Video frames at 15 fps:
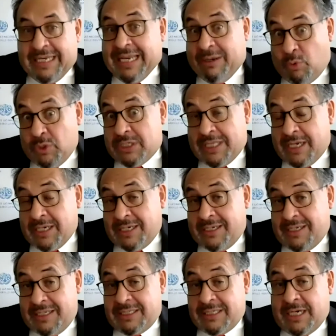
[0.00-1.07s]
we started the
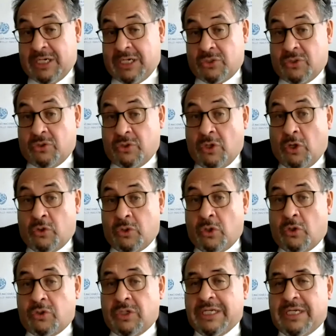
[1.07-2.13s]
discussion
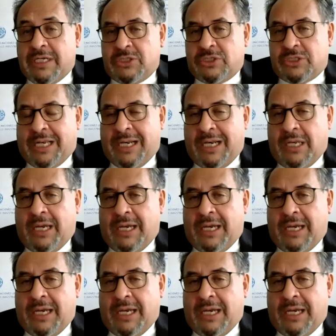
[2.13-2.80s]
on digital